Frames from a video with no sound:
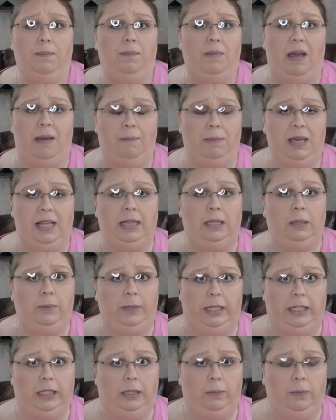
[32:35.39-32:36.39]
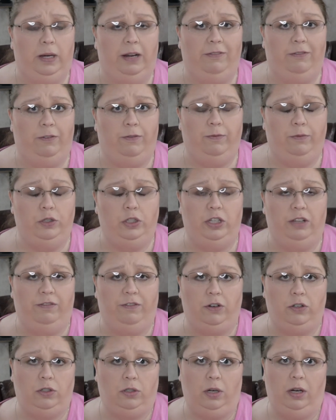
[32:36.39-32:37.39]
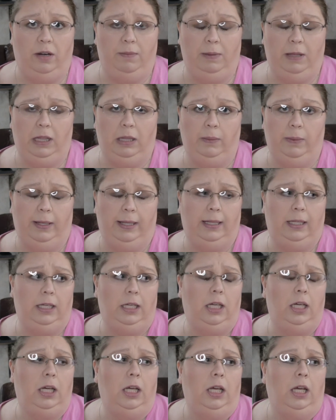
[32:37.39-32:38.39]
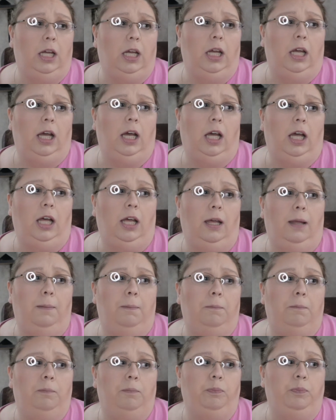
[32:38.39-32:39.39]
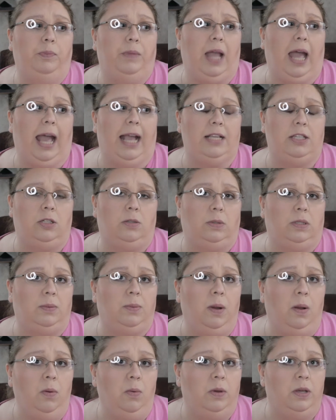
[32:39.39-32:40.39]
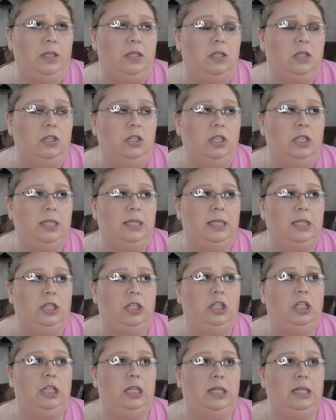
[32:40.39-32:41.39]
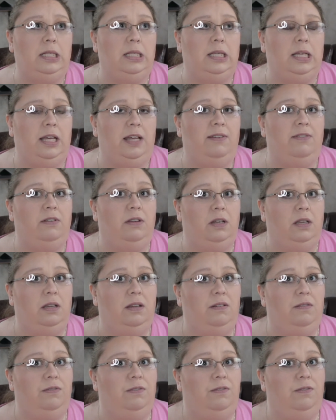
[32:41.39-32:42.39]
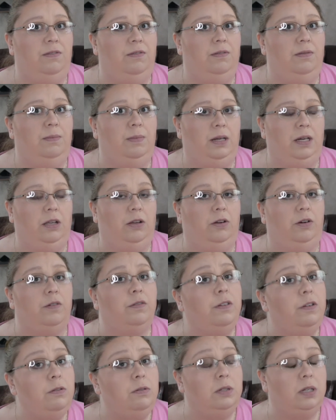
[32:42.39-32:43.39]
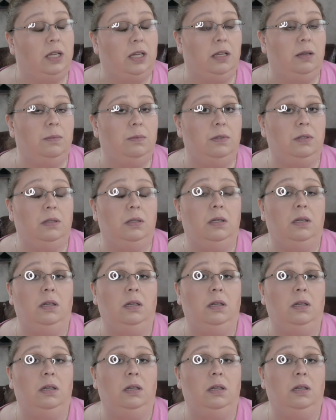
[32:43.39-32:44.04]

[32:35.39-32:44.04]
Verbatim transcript: at Piggly Wiggly when, it, when she first started Piggly Wiggly. Um, I asked her what the problem was and she said she doesn't have enough money on her food stamps.